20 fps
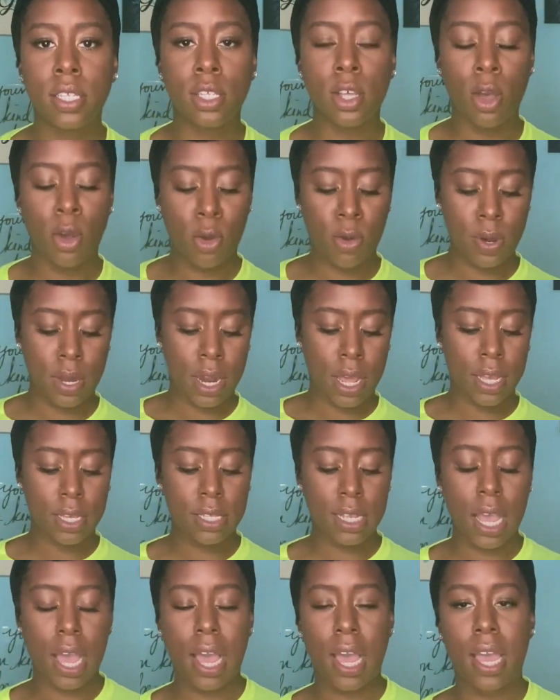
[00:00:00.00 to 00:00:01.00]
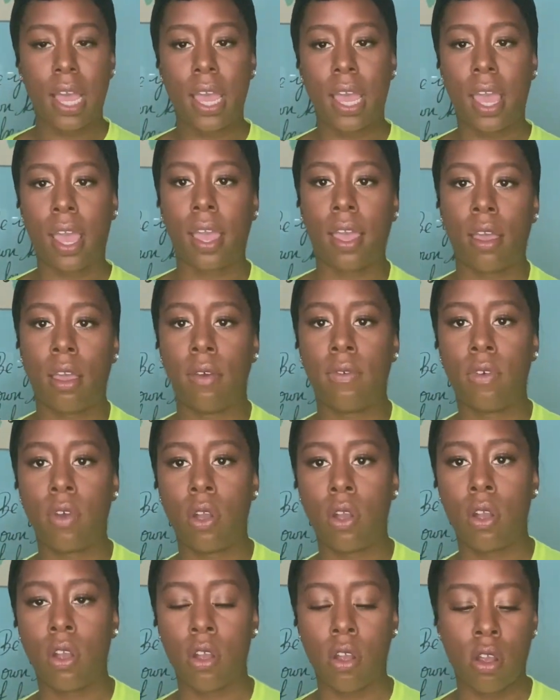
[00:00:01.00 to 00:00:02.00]
so next I have
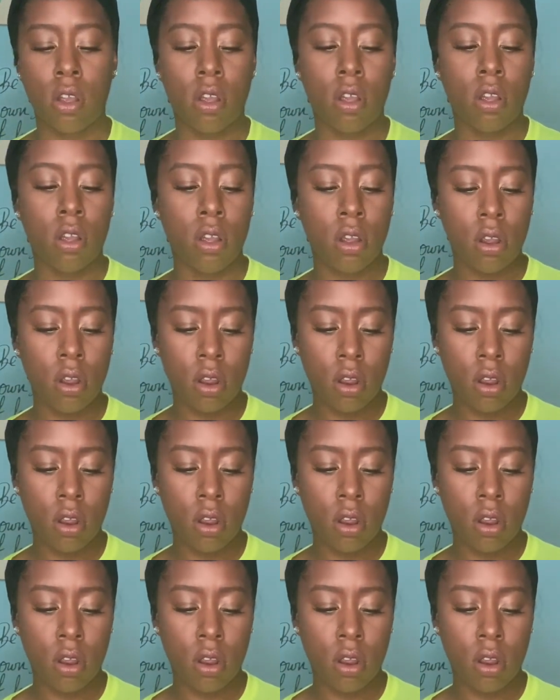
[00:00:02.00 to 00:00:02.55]
her